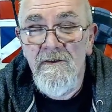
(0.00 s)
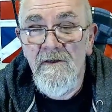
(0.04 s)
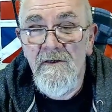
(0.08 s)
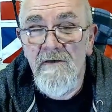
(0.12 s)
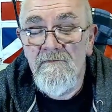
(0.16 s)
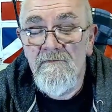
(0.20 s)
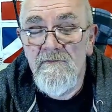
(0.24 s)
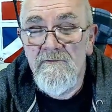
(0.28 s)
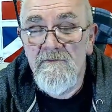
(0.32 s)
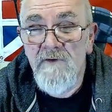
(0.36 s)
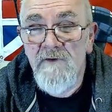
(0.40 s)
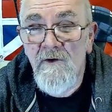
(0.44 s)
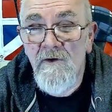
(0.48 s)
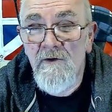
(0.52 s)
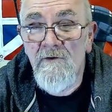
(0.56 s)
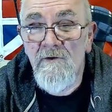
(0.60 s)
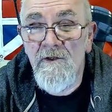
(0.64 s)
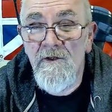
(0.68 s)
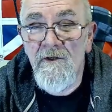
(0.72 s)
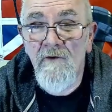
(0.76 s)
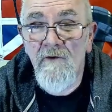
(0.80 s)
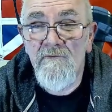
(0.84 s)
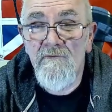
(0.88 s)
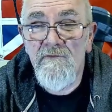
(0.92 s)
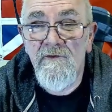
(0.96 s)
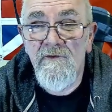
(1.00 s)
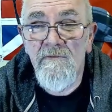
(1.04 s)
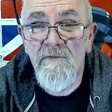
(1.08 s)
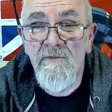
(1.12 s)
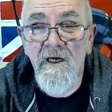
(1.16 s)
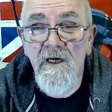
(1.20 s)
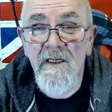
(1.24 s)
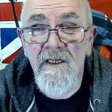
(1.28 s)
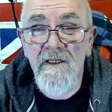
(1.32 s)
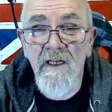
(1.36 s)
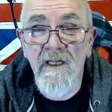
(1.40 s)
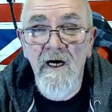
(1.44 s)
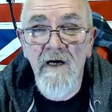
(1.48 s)
Following on from
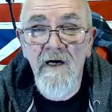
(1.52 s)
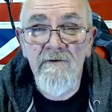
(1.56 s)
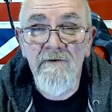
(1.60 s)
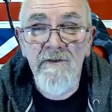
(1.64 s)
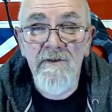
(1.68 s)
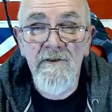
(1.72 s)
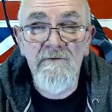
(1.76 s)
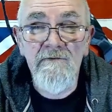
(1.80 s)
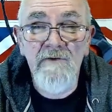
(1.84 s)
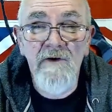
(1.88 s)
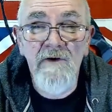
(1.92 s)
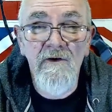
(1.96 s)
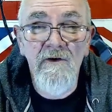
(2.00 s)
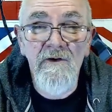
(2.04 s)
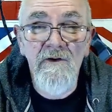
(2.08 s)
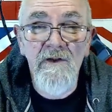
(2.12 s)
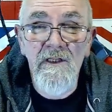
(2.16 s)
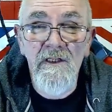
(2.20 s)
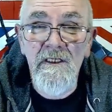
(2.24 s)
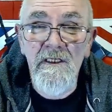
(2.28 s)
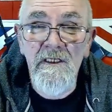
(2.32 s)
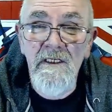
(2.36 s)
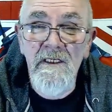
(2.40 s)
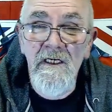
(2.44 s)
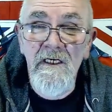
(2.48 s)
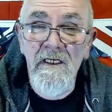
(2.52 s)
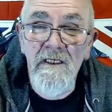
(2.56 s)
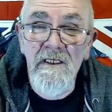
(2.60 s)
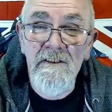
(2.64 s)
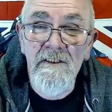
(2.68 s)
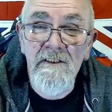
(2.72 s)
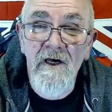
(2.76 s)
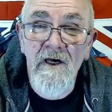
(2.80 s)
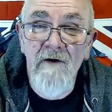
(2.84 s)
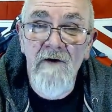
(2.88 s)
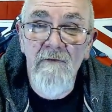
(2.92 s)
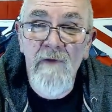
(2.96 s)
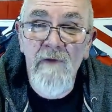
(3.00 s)
that now, you've got the
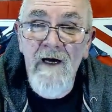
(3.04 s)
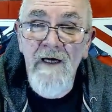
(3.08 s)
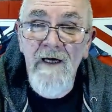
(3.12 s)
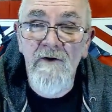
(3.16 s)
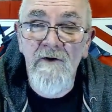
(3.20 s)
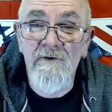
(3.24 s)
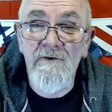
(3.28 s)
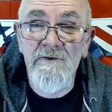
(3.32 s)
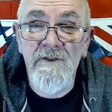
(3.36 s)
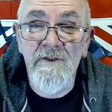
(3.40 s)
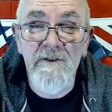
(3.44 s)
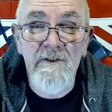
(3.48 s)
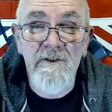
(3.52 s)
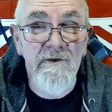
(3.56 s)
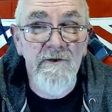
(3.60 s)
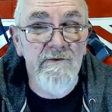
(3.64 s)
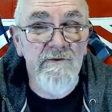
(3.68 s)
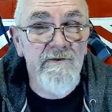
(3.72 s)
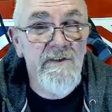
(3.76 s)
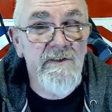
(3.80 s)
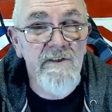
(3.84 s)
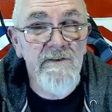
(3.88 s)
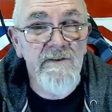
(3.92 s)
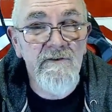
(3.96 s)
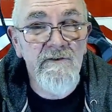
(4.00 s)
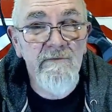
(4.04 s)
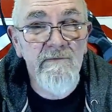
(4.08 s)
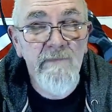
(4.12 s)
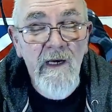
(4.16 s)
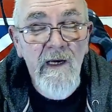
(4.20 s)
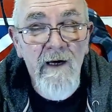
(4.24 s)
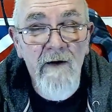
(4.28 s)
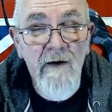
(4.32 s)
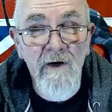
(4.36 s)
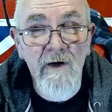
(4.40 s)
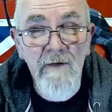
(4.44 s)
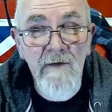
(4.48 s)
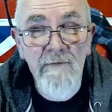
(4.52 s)
cutback on your usage of
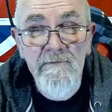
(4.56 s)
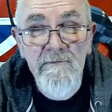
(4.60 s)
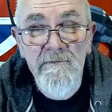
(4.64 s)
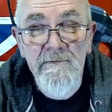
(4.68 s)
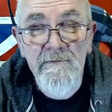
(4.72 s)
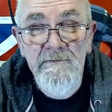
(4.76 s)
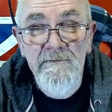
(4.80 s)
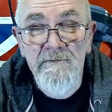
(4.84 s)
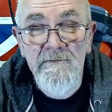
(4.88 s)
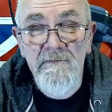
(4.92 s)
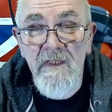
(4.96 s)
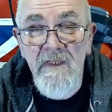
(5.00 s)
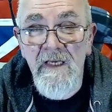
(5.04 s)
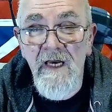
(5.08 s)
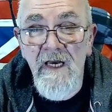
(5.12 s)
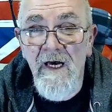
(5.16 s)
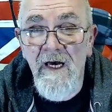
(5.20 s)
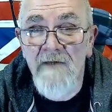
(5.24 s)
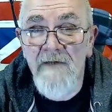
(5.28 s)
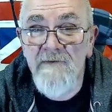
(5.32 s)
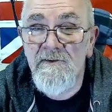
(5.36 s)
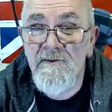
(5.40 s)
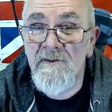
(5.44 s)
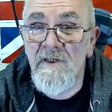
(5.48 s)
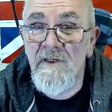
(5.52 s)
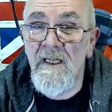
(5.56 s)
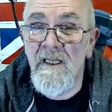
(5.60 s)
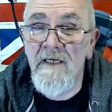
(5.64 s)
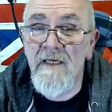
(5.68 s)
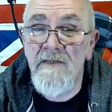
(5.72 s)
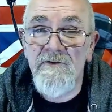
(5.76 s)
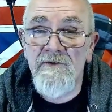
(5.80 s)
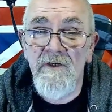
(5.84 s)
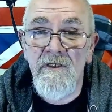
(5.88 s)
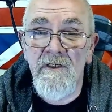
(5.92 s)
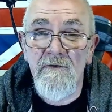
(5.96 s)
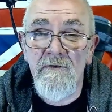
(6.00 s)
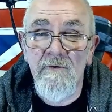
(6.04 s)
power. Gas,
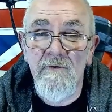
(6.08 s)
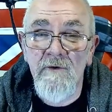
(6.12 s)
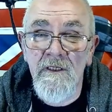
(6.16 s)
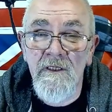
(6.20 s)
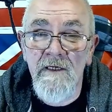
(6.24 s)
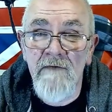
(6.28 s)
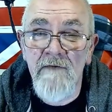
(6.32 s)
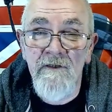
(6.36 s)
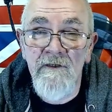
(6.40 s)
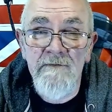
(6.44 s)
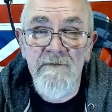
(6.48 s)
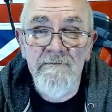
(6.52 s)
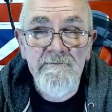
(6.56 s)
electric, whatever.